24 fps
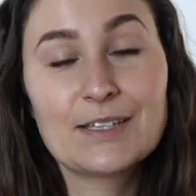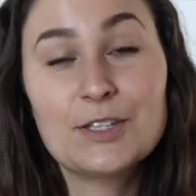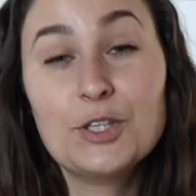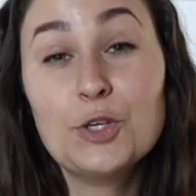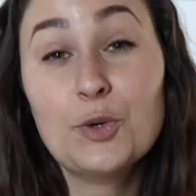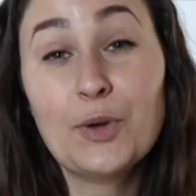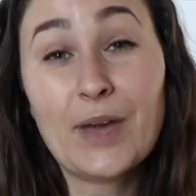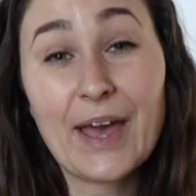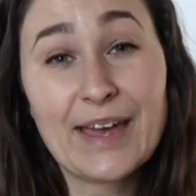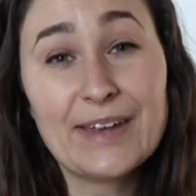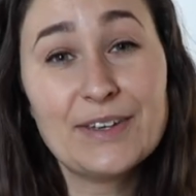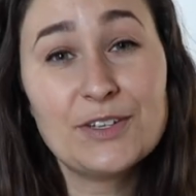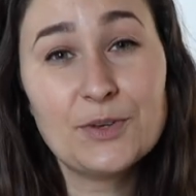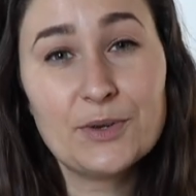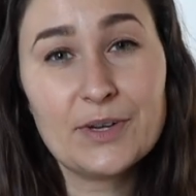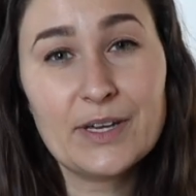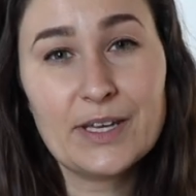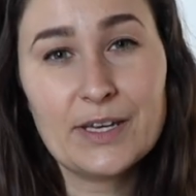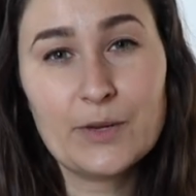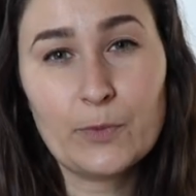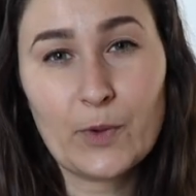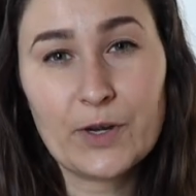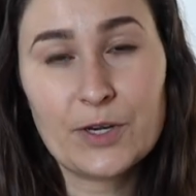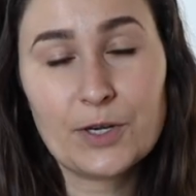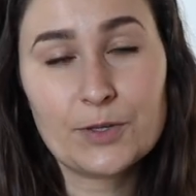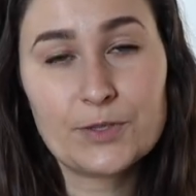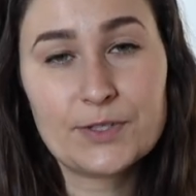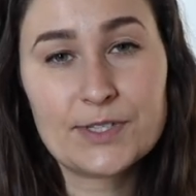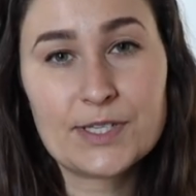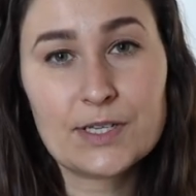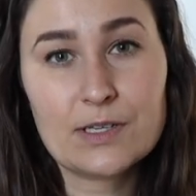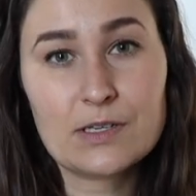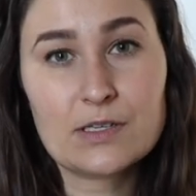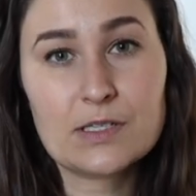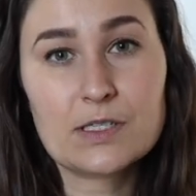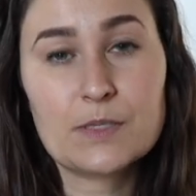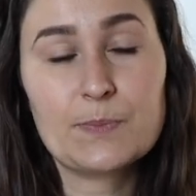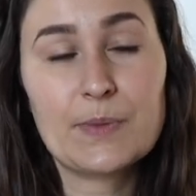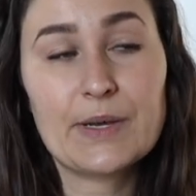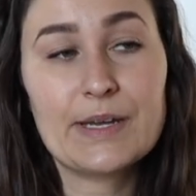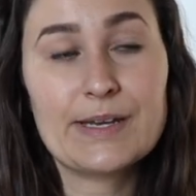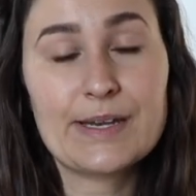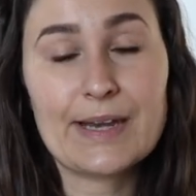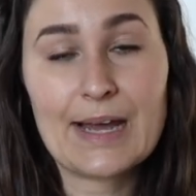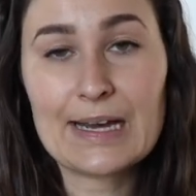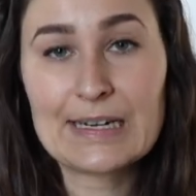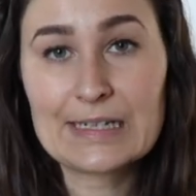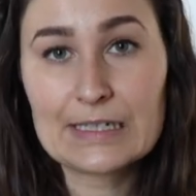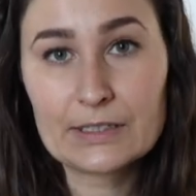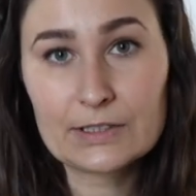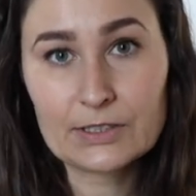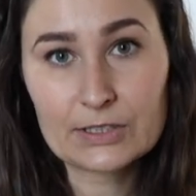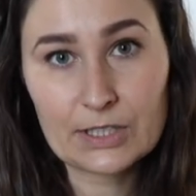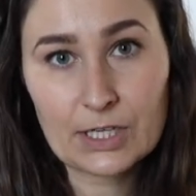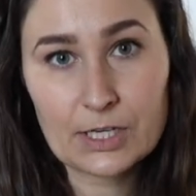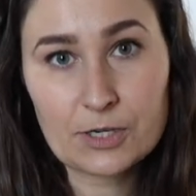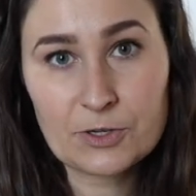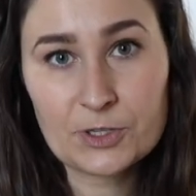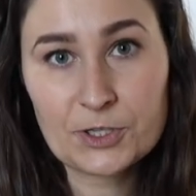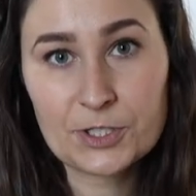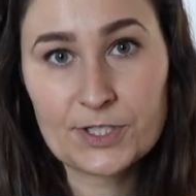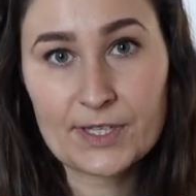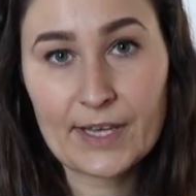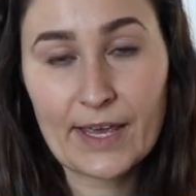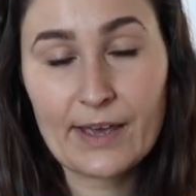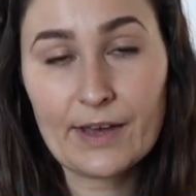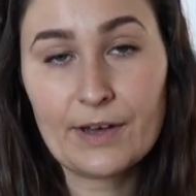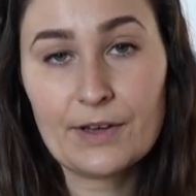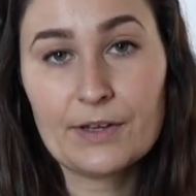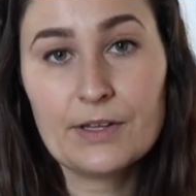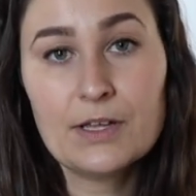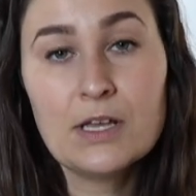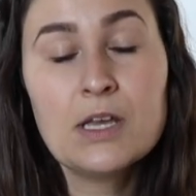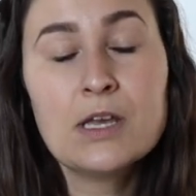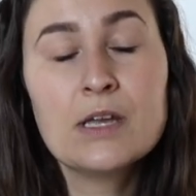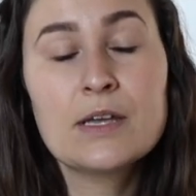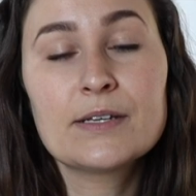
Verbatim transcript: you can do it in windowsills, but not on a large scale.